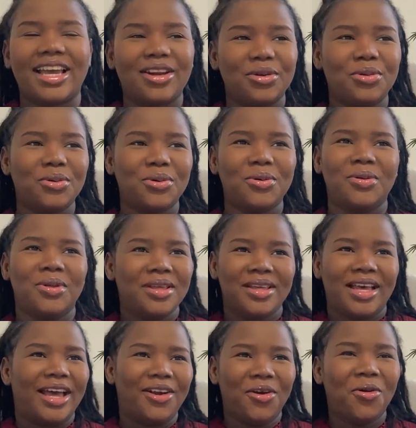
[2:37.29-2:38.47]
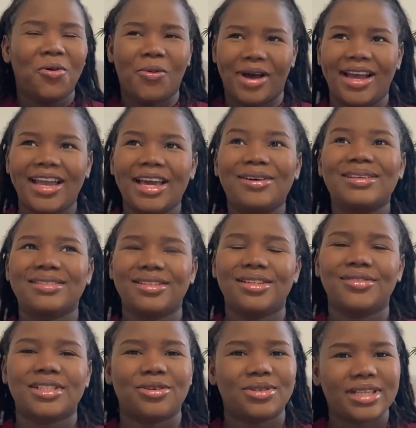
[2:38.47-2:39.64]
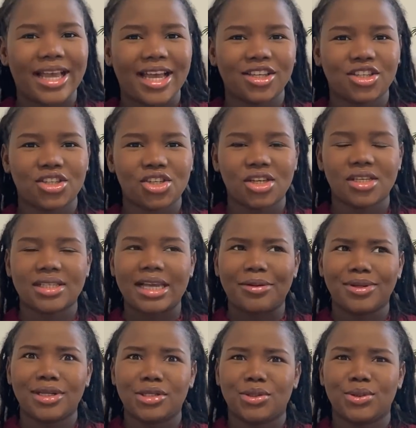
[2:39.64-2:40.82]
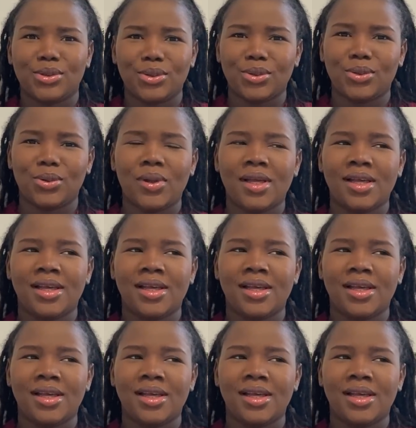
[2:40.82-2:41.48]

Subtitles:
I don't know why. I was nervous, I was anxious. I wanted to know.